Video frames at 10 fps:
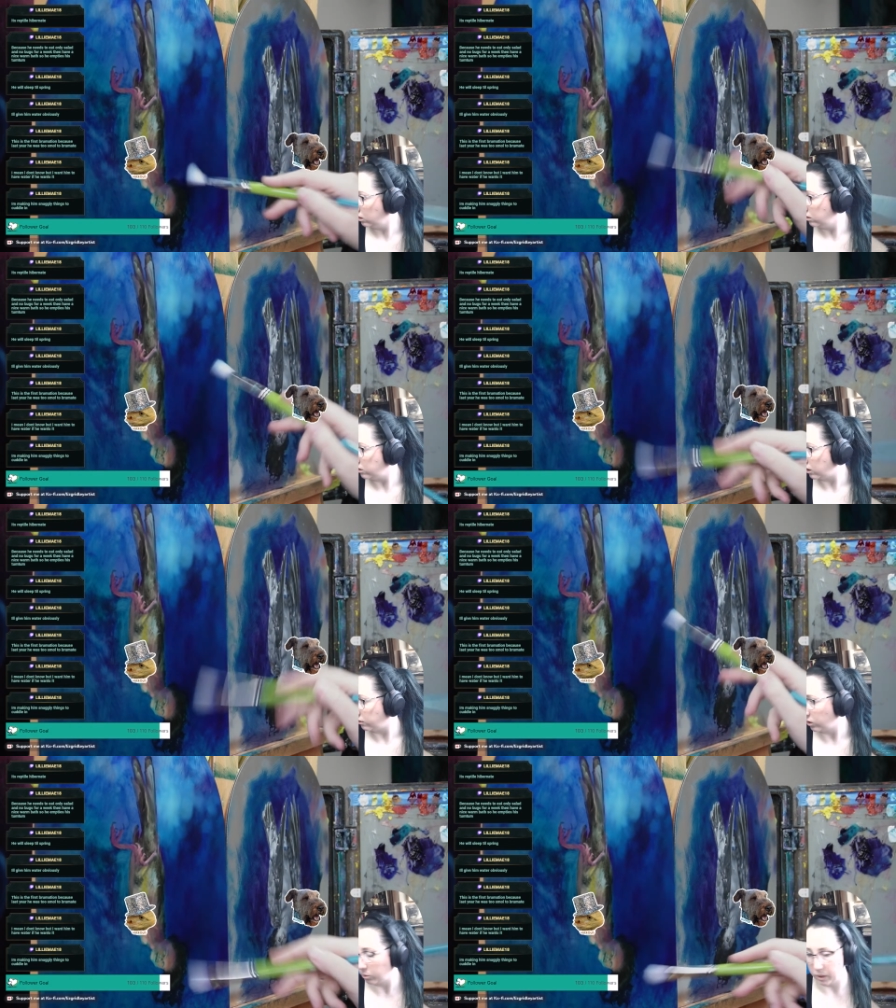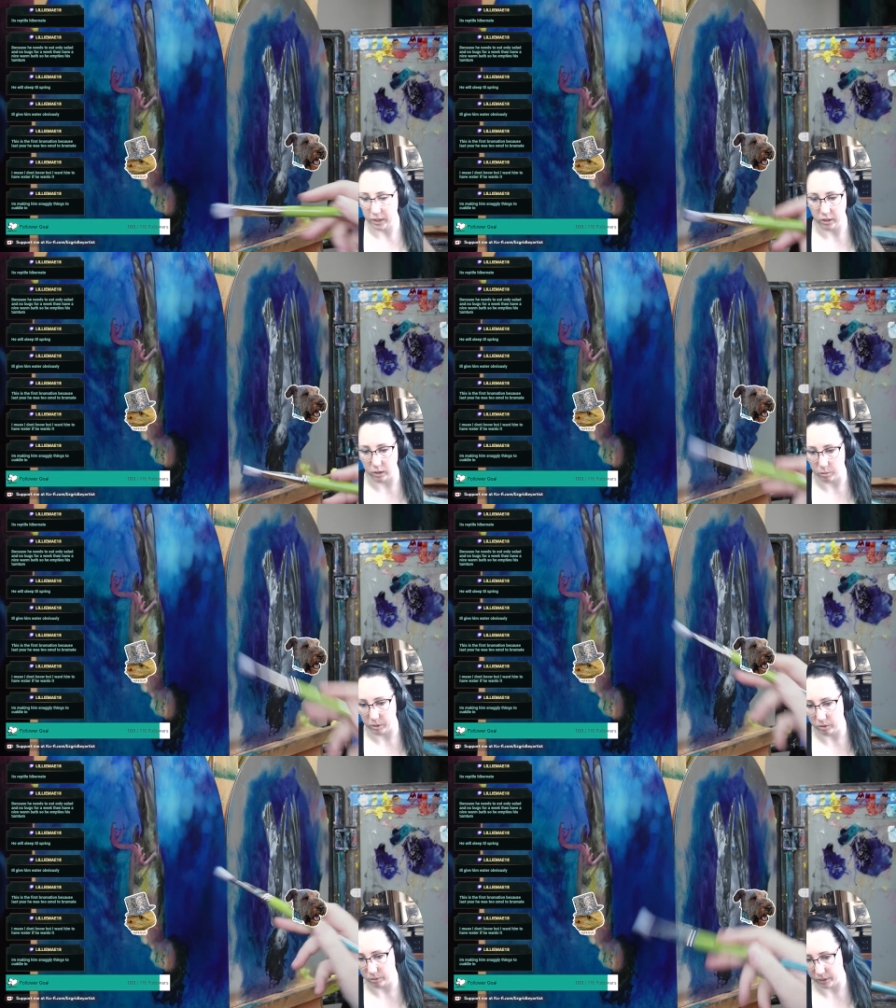So I've got to wake her up
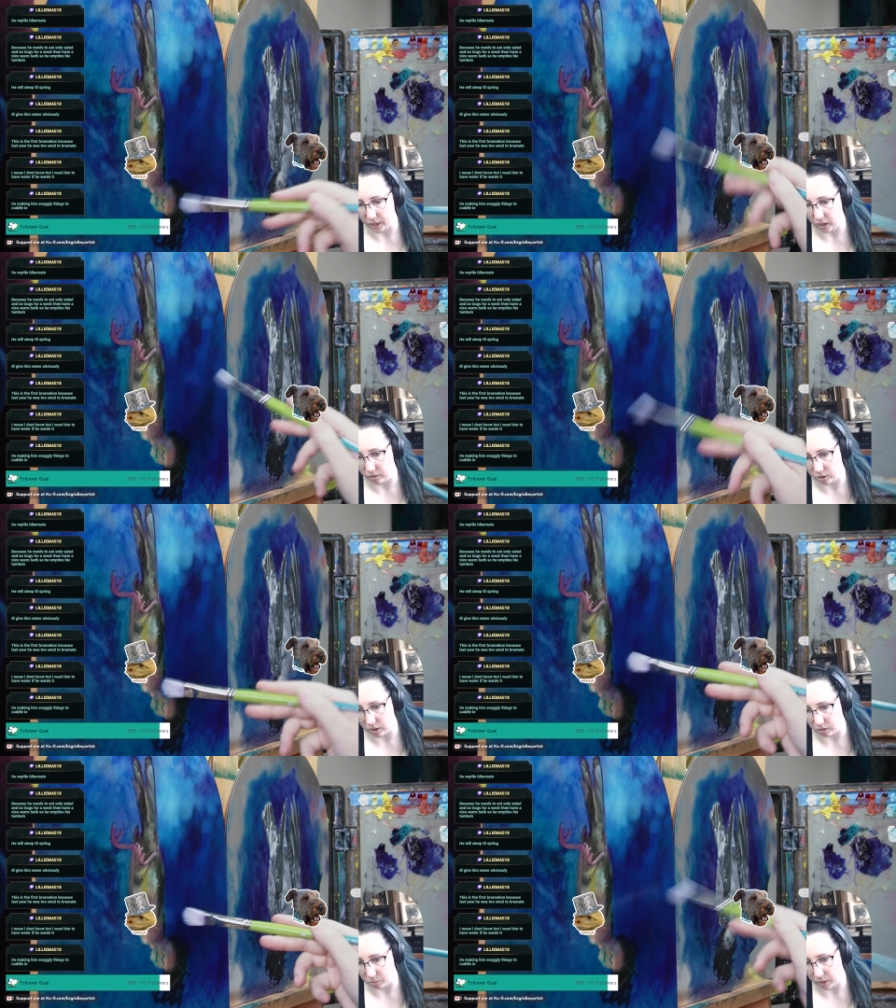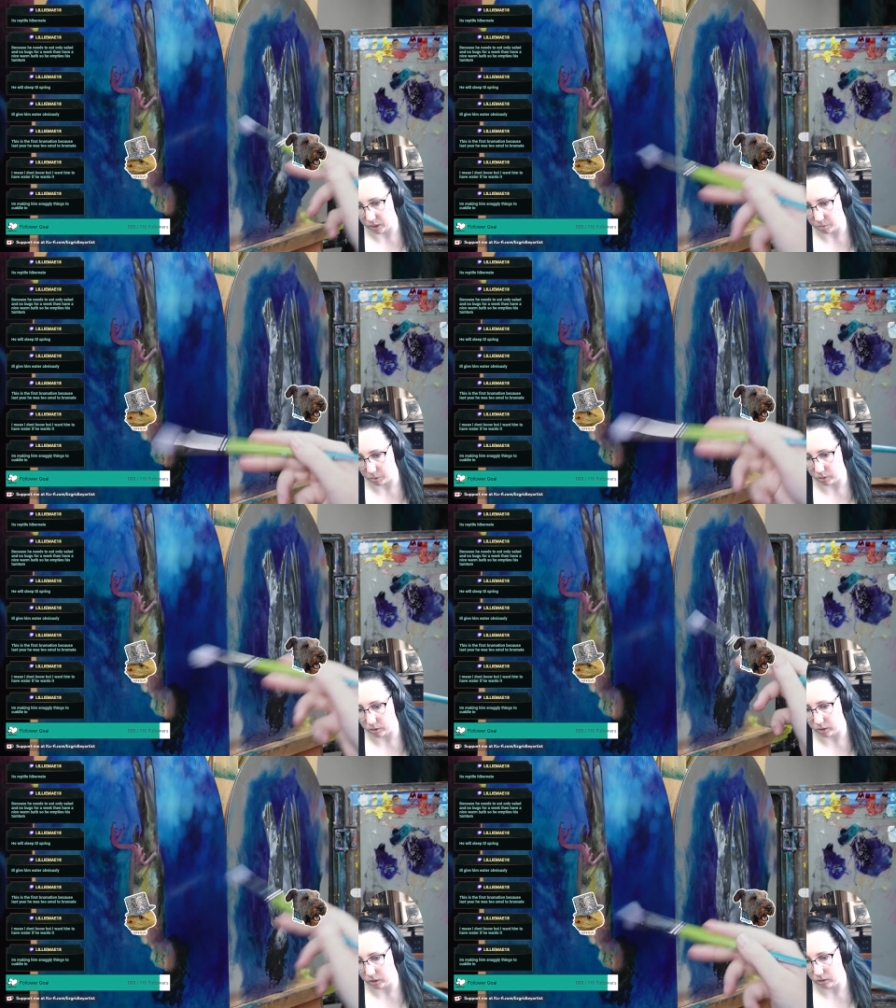at 3 if she doesn't wake up on her
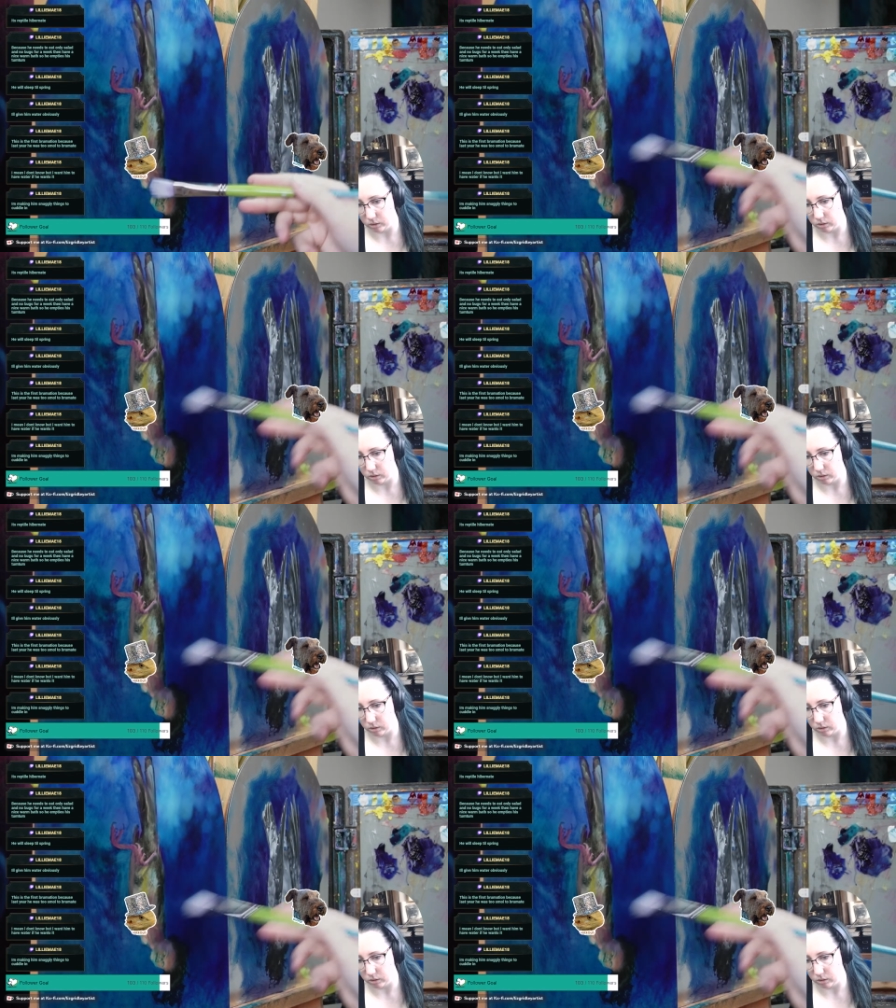own.